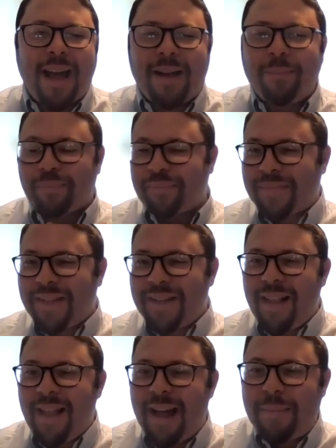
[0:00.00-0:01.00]

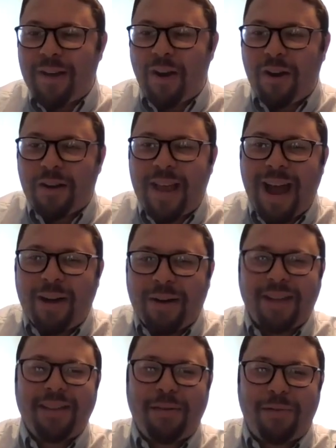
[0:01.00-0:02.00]
I'm a
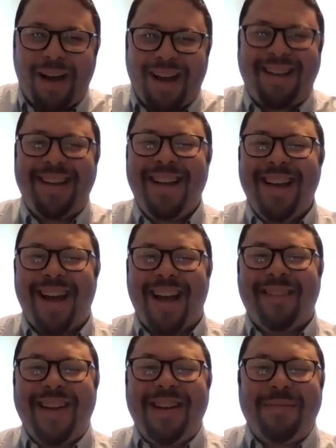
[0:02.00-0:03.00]
card-carrying litvak.
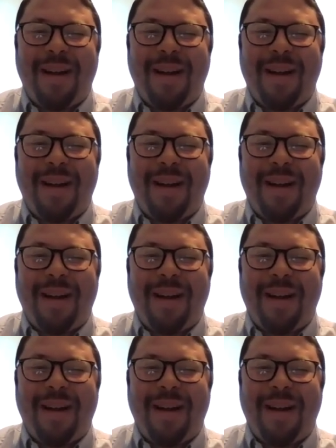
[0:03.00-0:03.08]
In your